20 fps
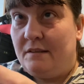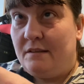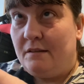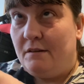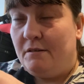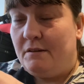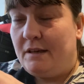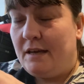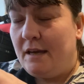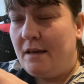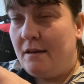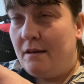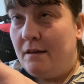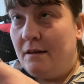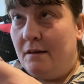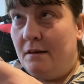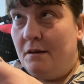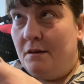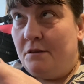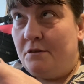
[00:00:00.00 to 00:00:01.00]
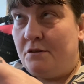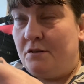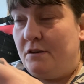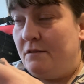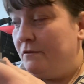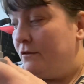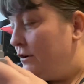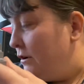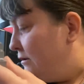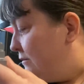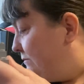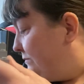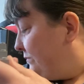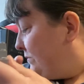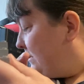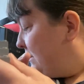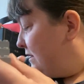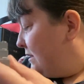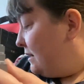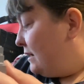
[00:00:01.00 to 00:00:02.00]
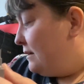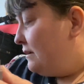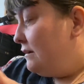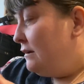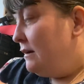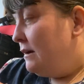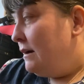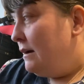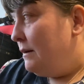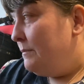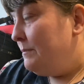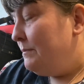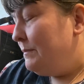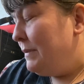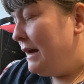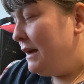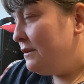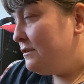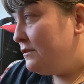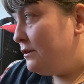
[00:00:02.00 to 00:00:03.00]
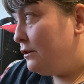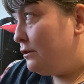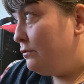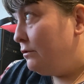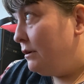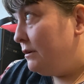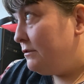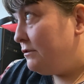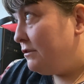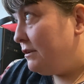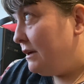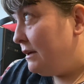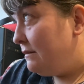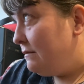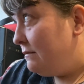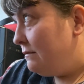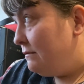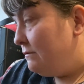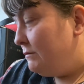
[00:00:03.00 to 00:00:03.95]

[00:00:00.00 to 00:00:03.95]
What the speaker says: Okay, so you've got past the crotchet.